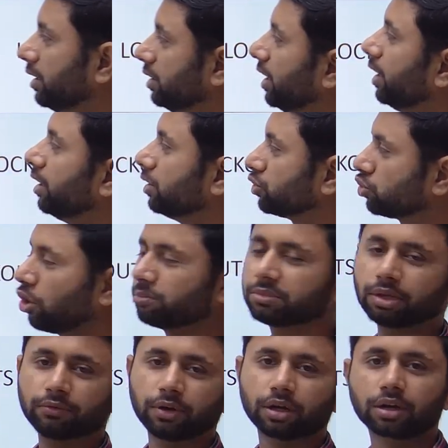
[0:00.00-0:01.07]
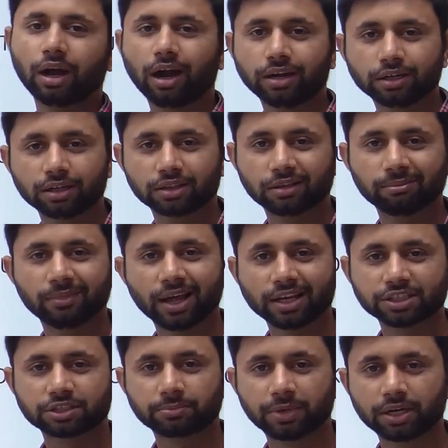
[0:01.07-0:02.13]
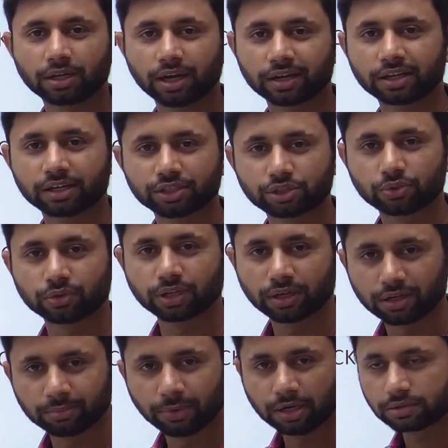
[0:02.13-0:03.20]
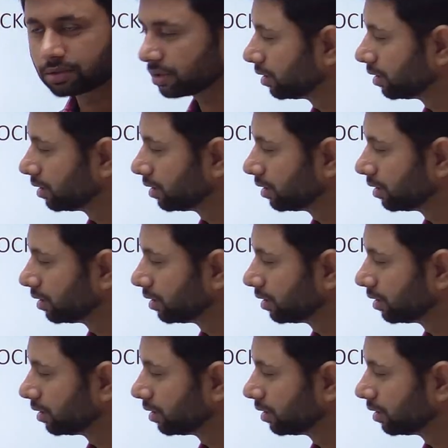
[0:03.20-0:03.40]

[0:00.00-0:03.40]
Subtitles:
they stop the work until the management agrees to their demands.